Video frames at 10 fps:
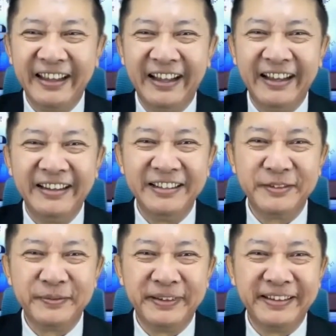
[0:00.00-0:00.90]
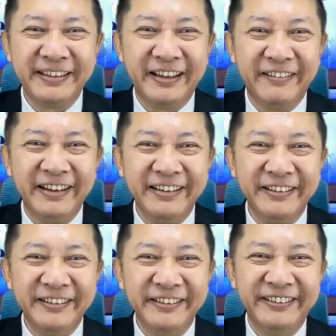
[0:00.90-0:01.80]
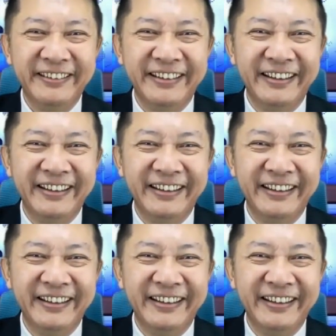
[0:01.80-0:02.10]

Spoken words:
hi Elizabeth, how are you?